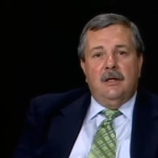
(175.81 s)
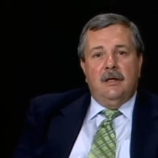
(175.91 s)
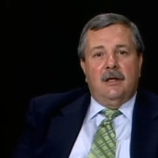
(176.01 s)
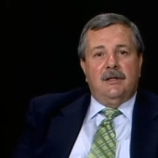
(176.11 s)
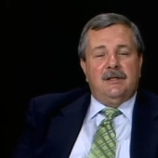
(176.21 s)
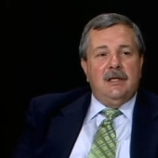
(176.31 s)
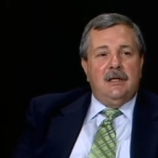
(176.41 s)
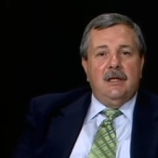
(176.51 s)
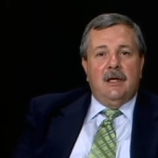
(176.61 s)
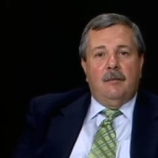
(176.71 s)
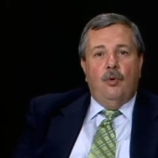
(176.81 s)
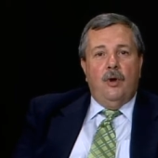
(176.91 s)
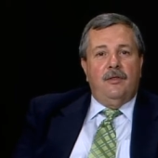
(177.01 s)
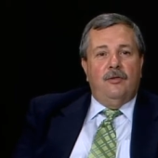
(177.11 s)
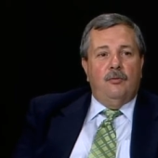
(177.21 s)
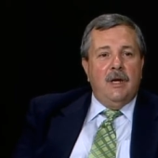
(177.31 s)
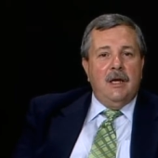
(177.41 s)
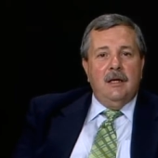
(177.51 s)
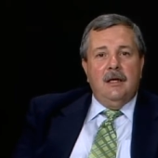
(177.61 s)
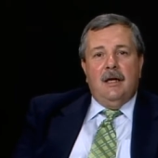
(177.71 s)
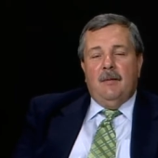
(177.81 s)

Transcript: You get a CD, you get .3?